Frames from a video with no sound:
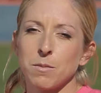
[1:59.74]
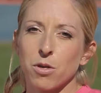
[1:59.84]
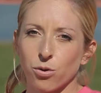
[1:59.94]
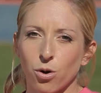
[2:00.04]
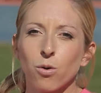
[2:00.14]
to
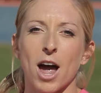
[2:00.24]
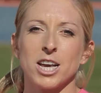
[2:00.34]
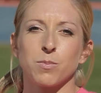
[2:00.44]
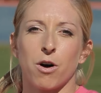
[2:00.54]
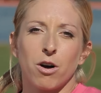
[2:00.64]
throw a
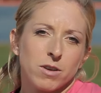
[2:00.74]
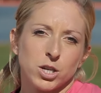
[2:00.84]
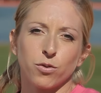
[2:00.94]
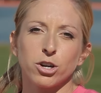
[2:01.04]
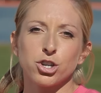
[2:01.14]
rice ball is
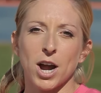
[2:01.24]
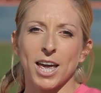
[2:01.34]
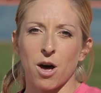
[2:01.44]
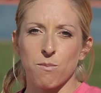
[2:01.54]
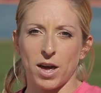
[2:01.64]
for a
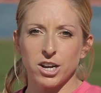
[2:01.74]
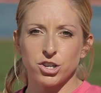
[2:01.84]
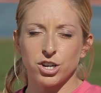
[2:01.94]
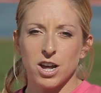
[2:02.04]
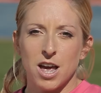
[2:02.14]
strikeout
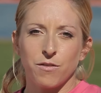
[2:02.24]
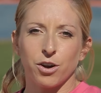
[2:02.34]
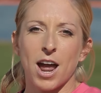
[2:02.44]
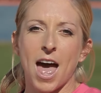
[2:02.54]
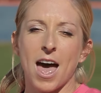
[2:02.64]
pitch. If you're
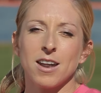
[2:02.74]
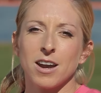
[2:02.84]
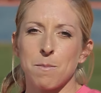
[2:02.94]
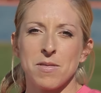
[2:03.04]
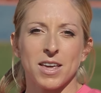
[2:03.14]
ahead,
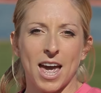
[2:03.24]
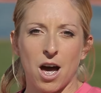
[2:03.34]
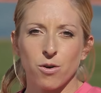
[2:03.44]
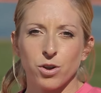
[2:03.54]
up in the count,